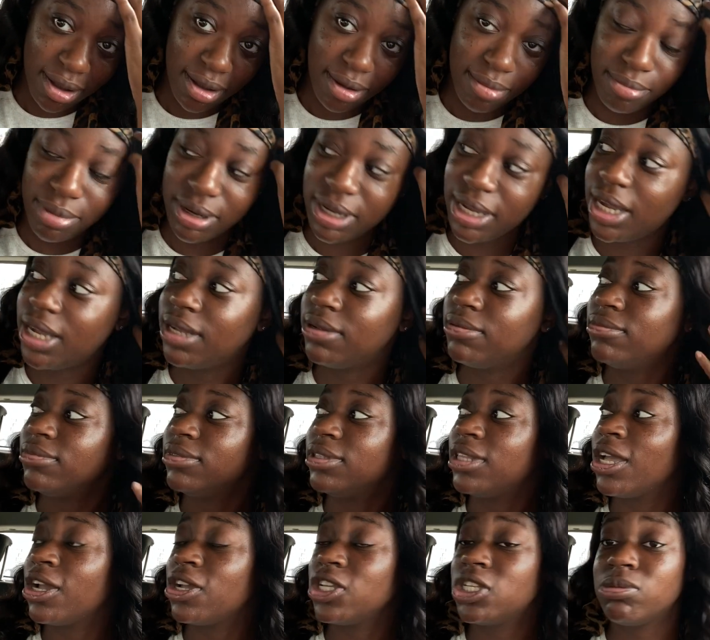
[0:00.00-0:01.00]
But yeah,
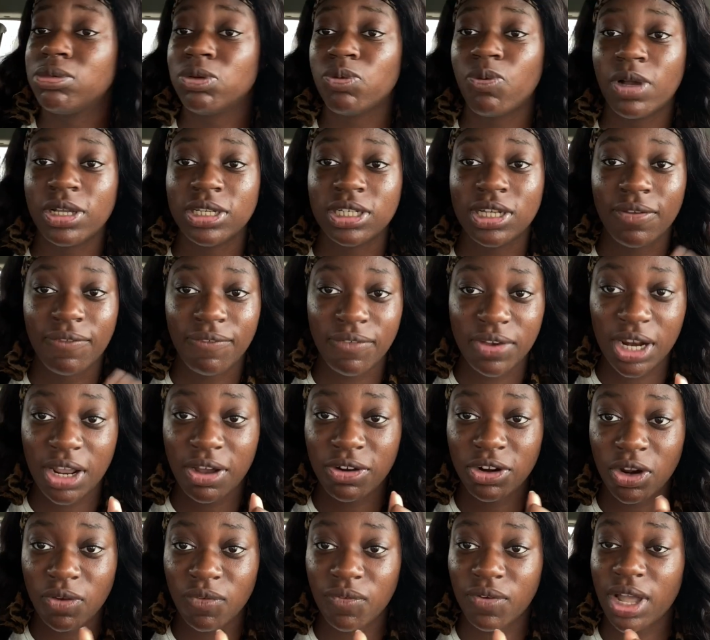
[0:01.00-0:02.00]
thank you so much for watching the video.
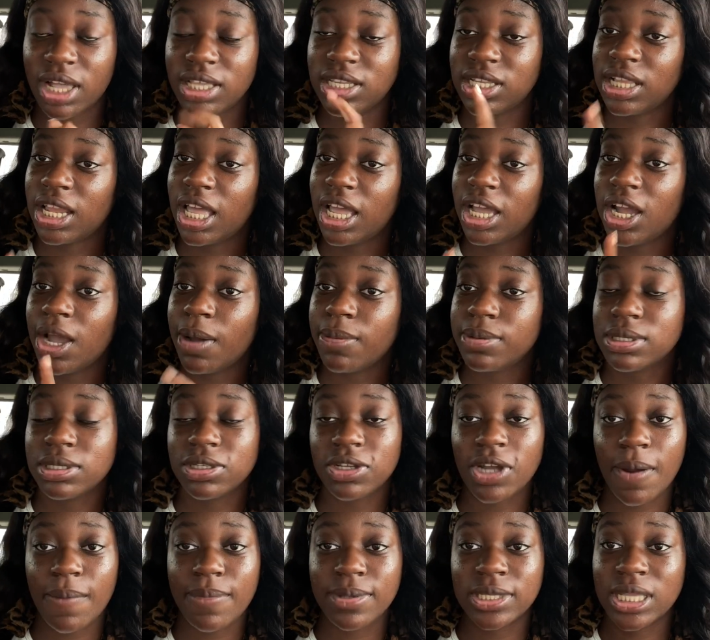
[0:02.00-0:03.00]
Don't forget to like, comment,
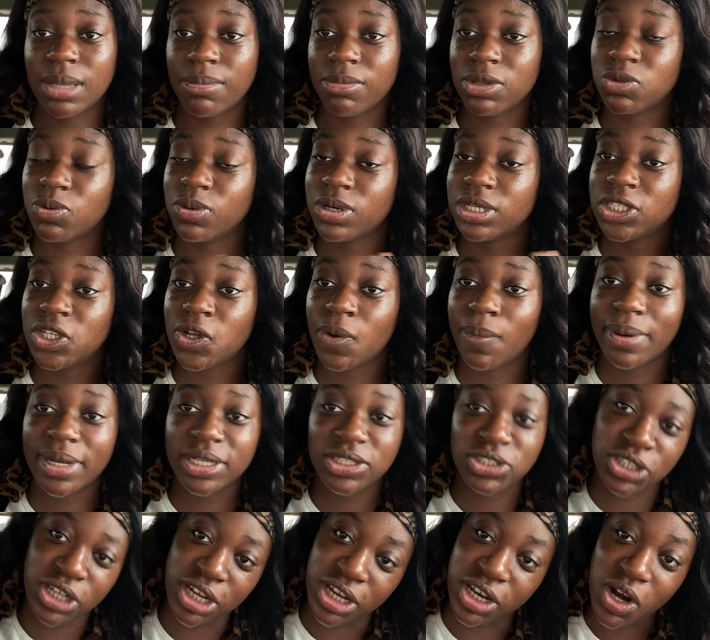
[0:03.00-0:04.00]
subscribe, and tell me what you want to see on my
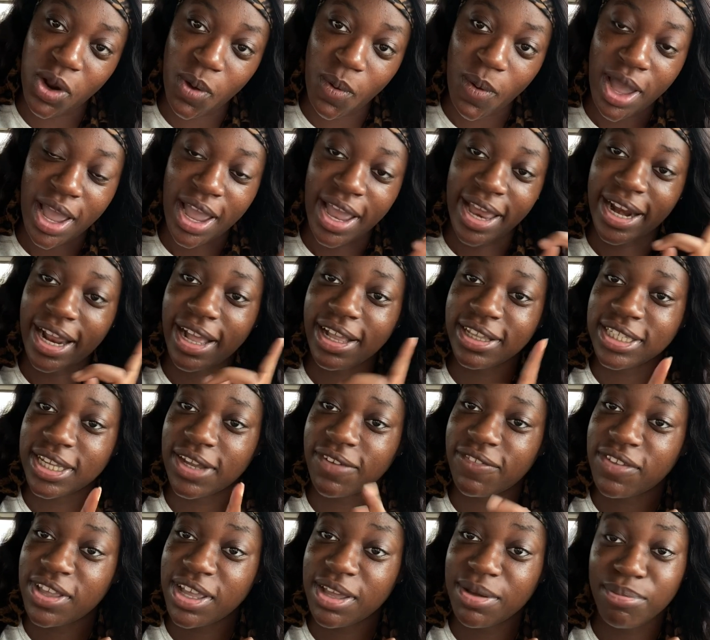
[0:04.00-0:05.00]
channel. And I'll
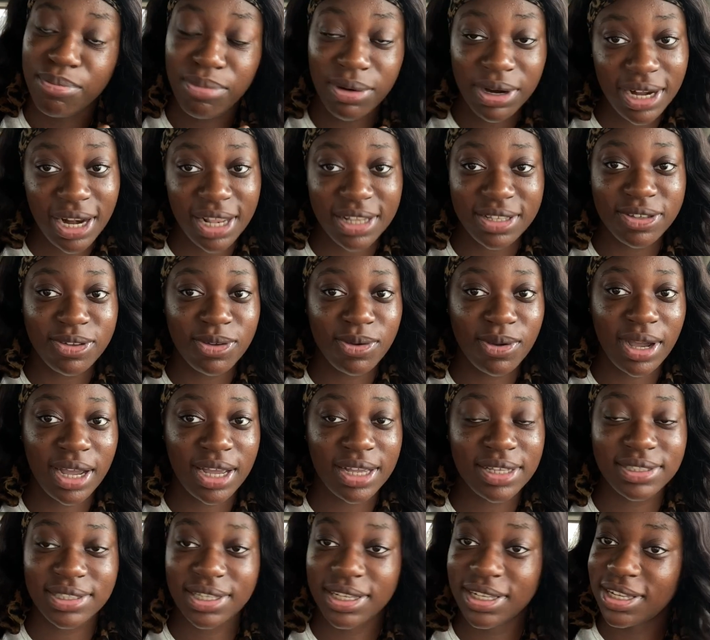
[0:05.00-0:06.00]
definitely bring it to you
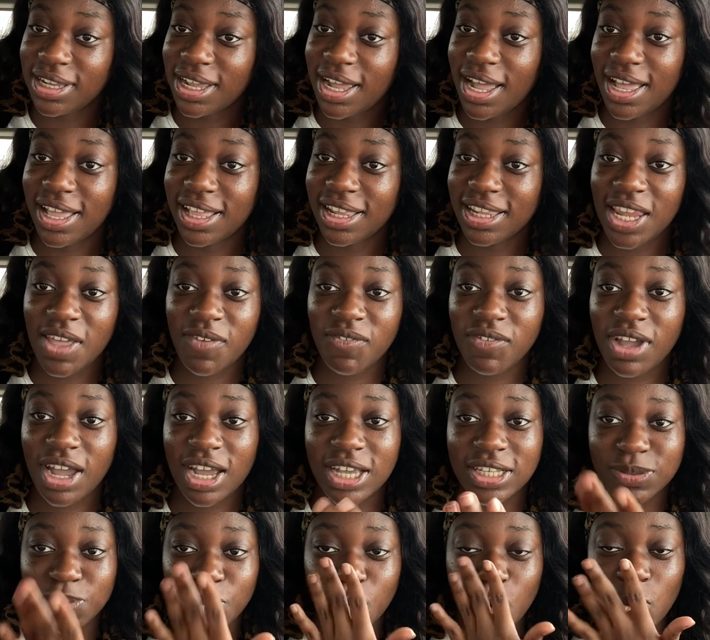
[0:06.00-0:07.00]
guys. And yeah, love you
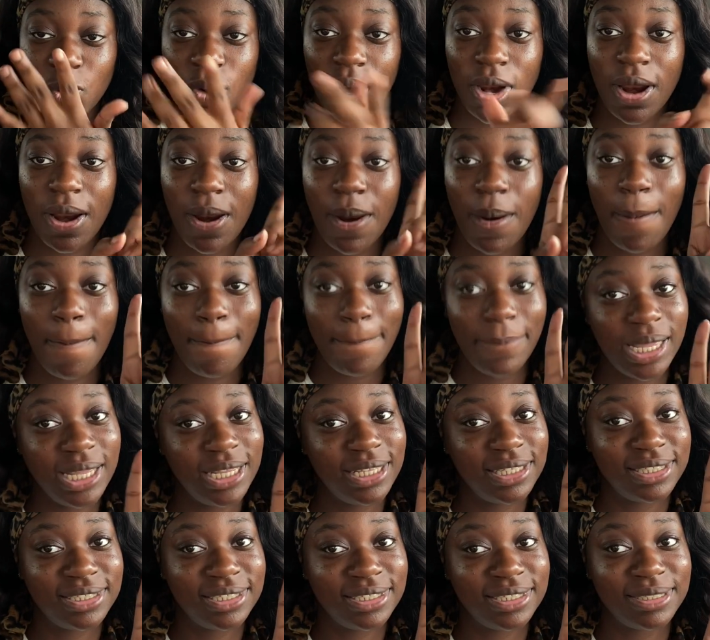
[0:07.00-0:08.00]
guys.
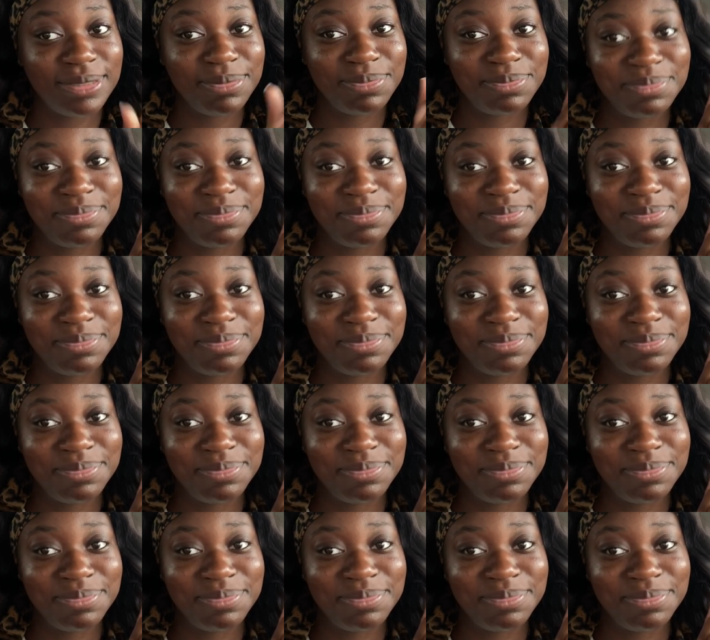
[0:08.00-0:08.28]
Peace.